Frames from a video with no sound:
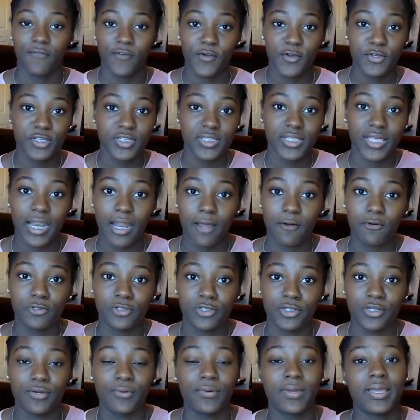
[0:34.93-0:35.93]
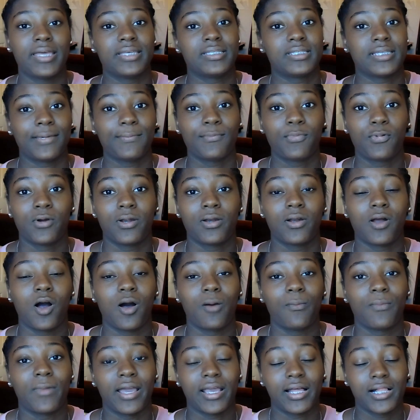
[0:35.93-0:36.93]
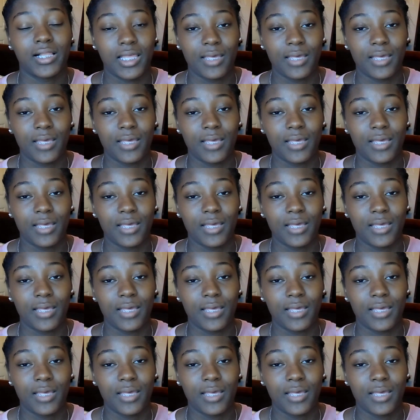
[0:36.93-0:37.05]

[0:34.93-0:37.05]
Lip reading: The first thing that I will do is import all my